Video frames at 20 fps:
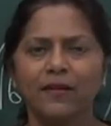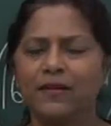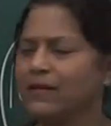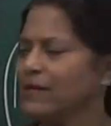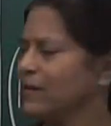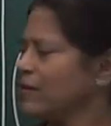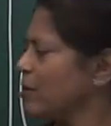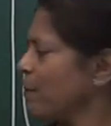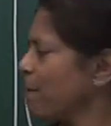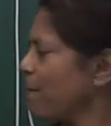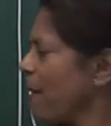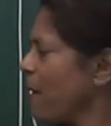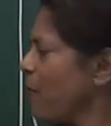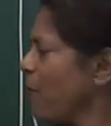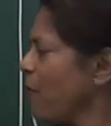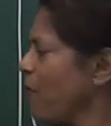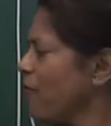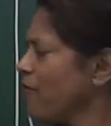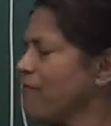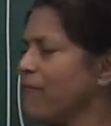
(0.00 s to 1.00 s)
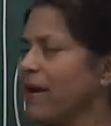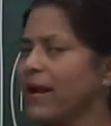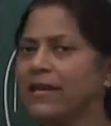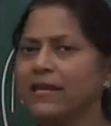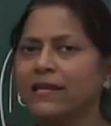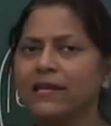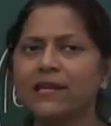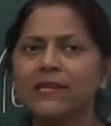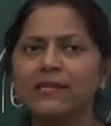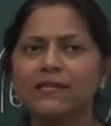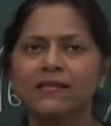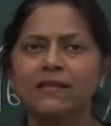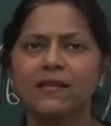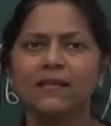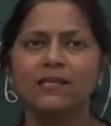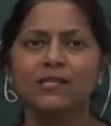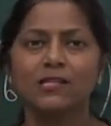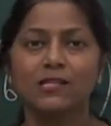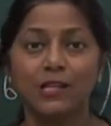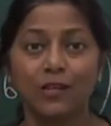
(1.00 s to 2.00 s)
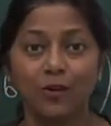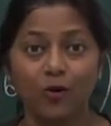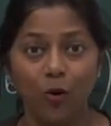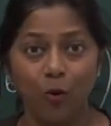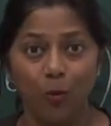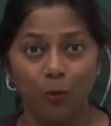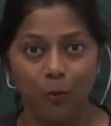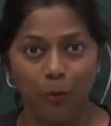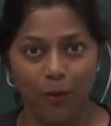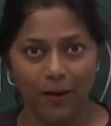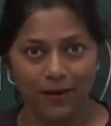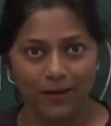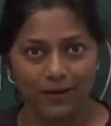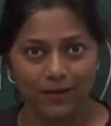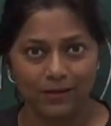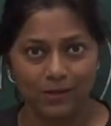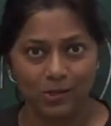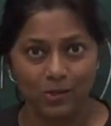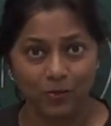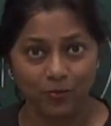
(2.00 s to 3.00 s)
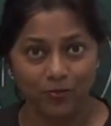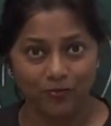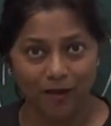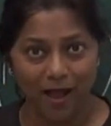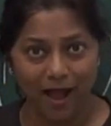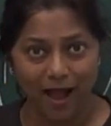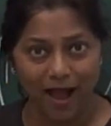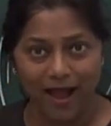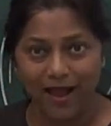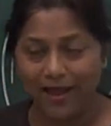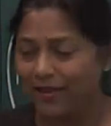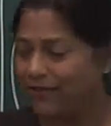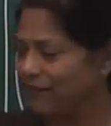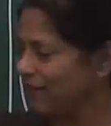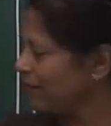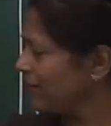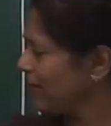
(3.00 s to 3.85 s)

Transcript: to the power of minus 0.25